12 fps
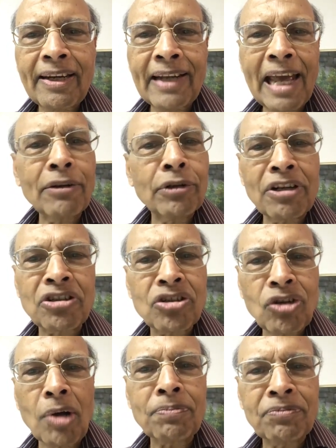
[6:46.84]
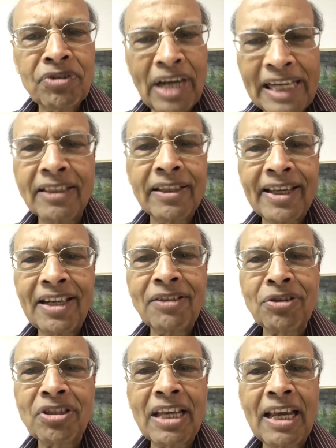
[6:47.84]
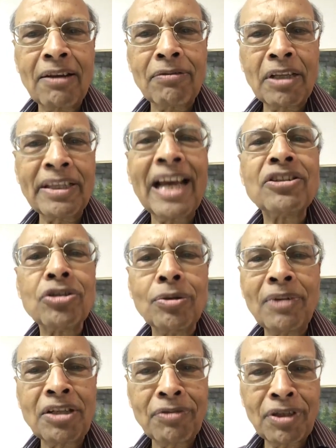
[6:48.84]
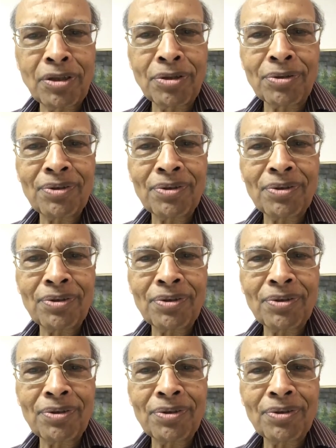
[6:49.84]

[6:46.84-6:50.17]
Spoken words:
And I could have stopped right there to say, well, nice to meet with you.